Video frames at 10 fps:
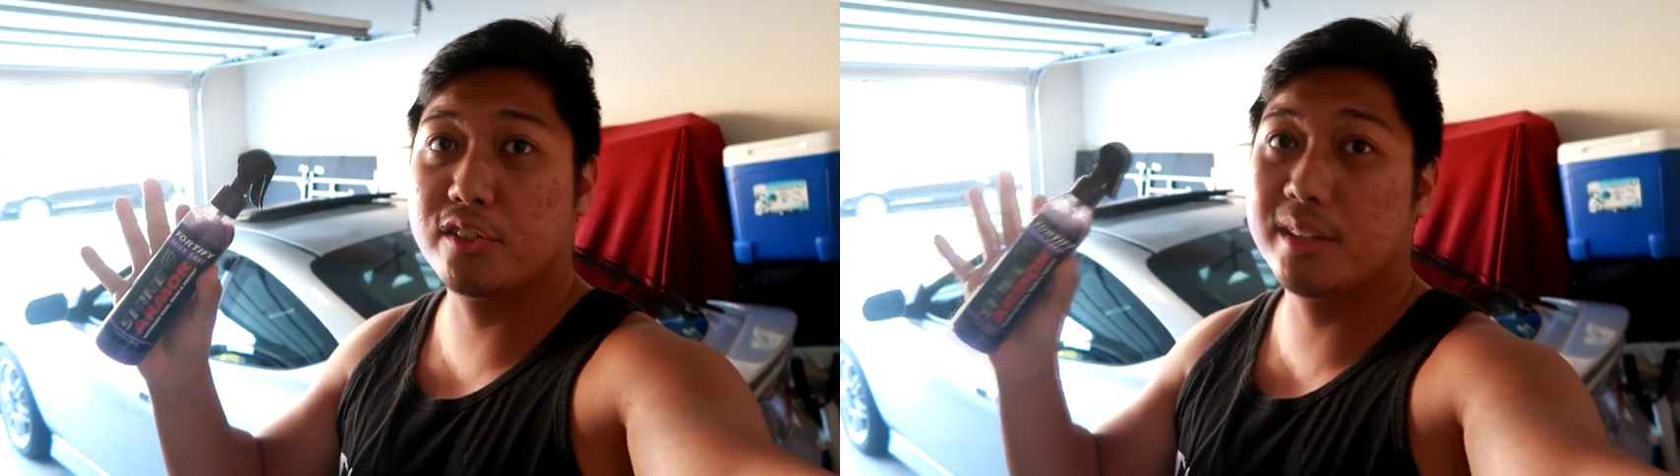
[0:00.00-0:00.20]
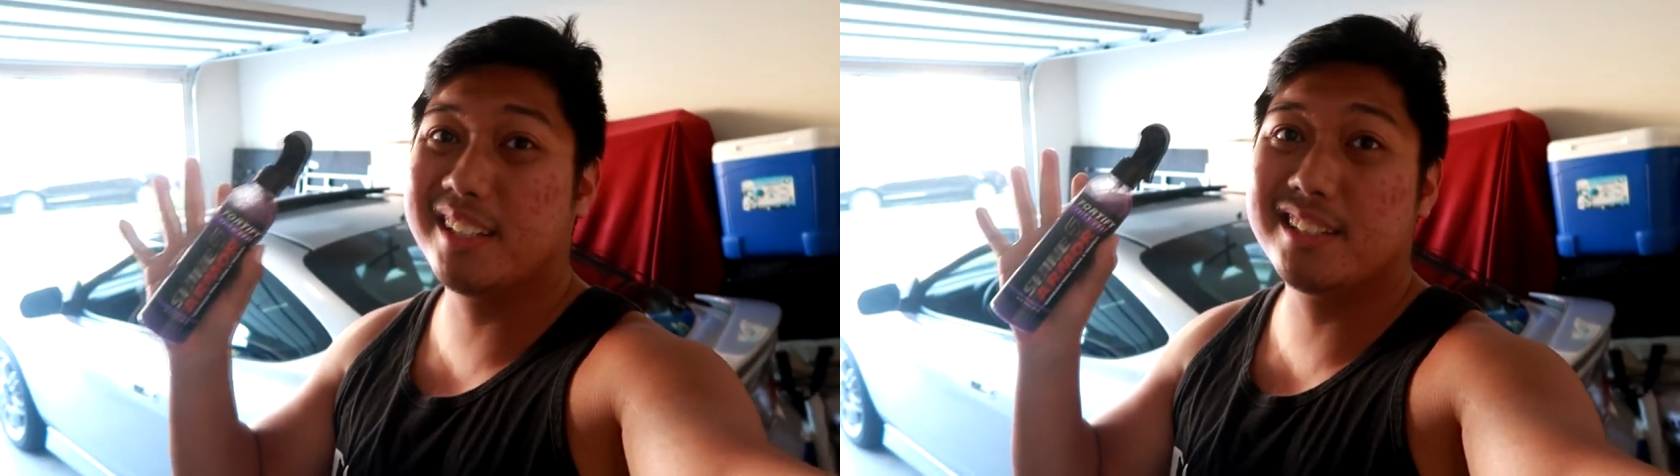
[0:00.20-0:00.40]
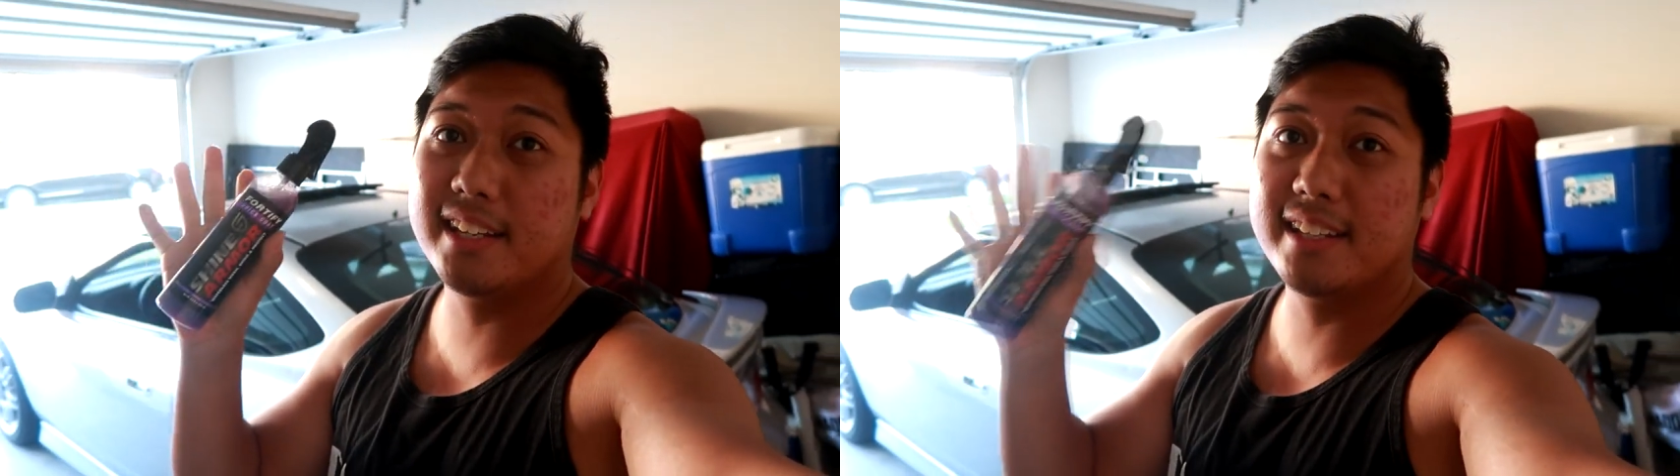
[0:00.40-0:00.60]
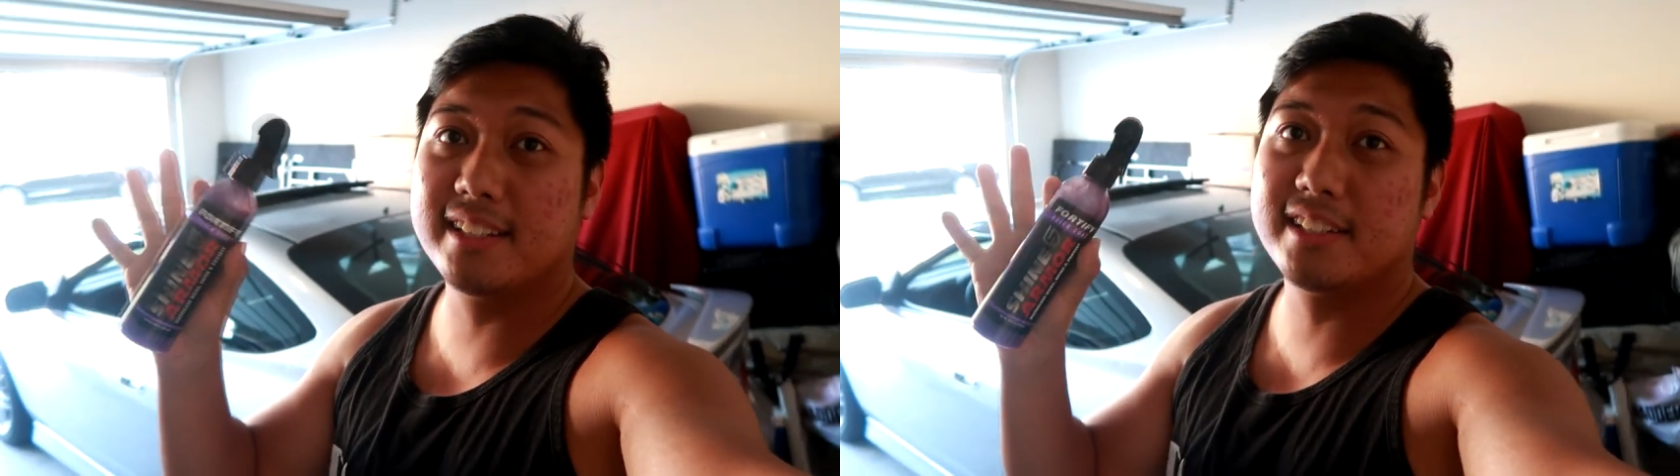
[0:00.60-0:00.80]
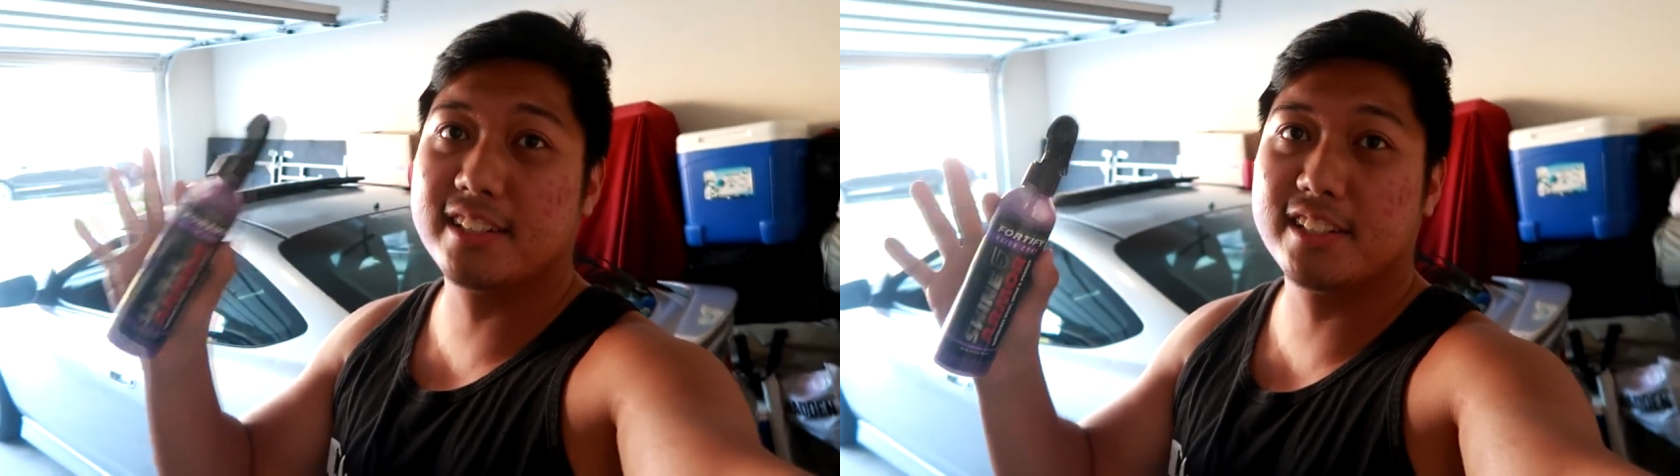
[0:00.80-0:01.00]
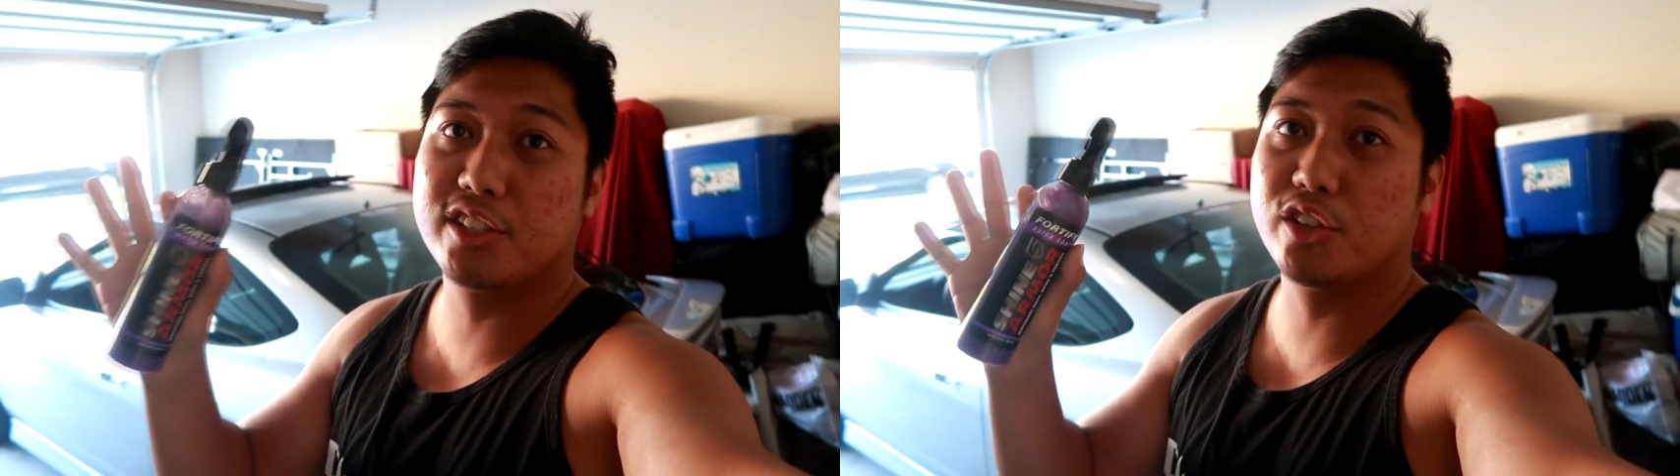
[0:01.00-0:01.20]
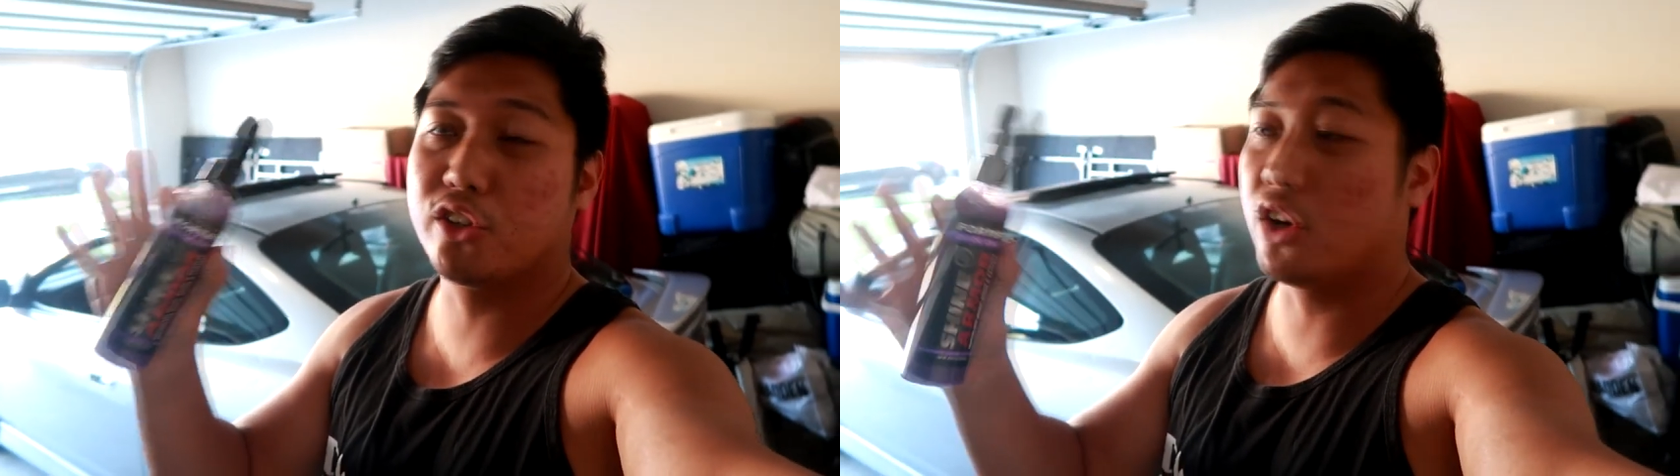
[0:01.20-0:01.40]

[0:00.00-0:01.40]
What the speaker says: So this isn't just your